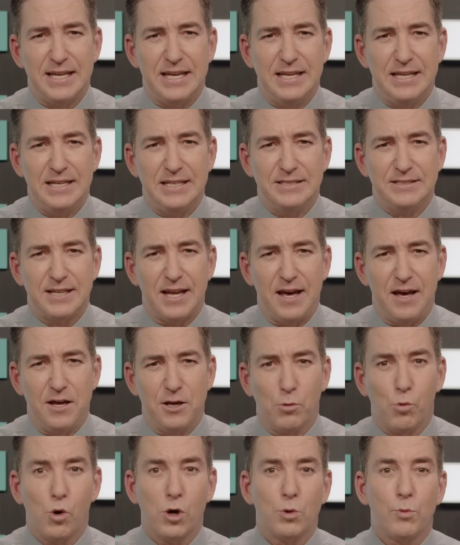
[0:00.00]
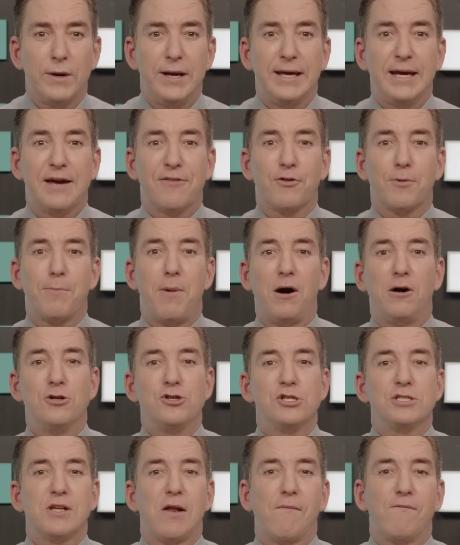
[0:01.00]
is an award winning
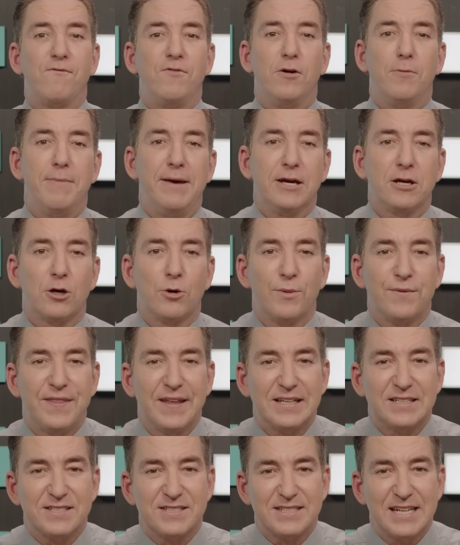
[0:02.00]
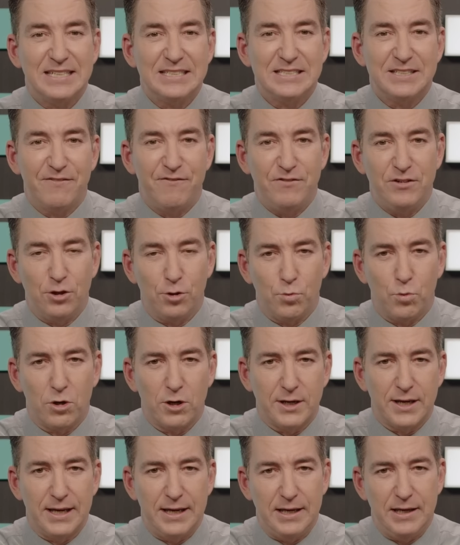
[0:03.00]
anthropologist and filmmaker with extensive
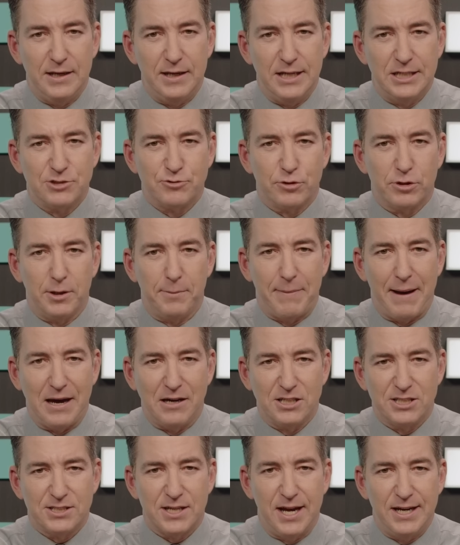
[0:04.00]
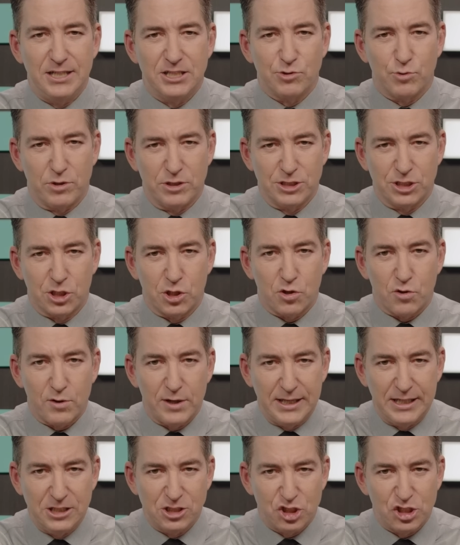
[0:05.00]
fieldwork in Israel and Palestine, as well as
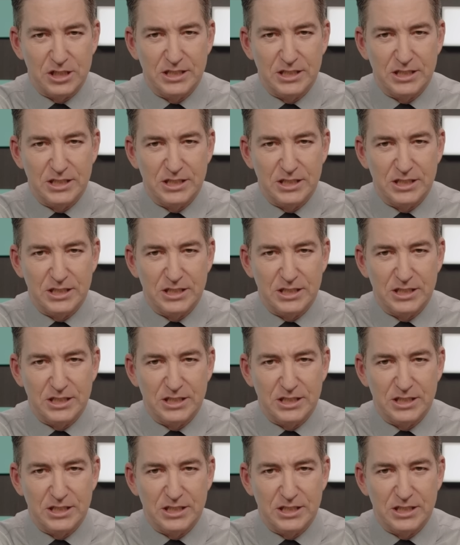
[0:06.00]
Greece.